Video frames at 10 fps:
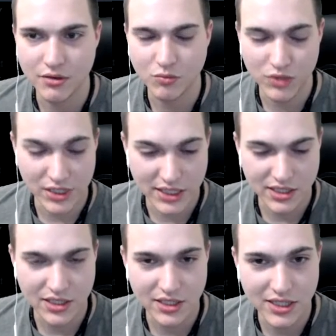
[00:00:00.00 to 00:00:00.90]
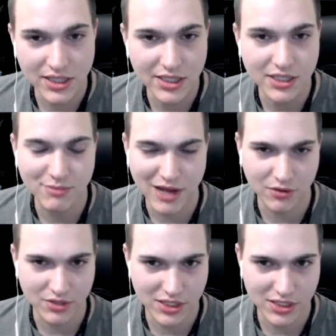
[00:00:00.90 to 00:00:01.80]
these
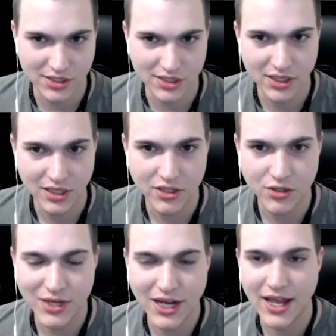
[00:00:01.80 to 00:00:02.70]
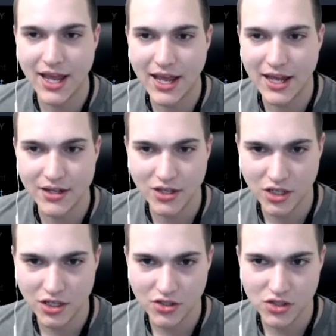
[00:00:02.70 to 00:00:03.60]
bounties to get ahead,
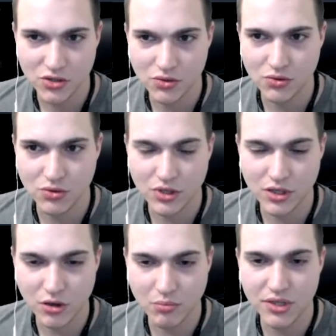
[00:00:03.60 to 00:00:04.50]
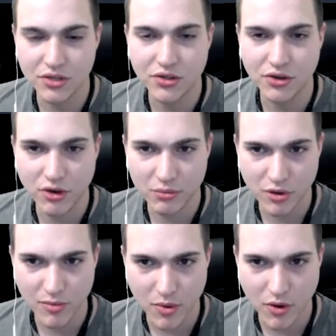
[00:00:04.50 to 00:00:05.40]
to, you know, build their
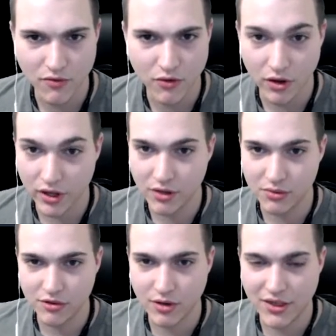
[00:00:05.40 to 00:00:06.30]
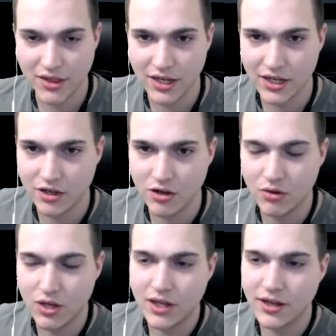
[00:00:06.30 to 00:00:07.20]
crypto portfolio. So I think, you
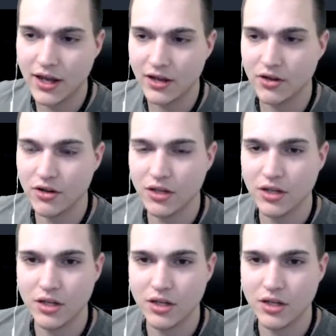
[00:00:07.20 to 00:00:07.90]
know, I could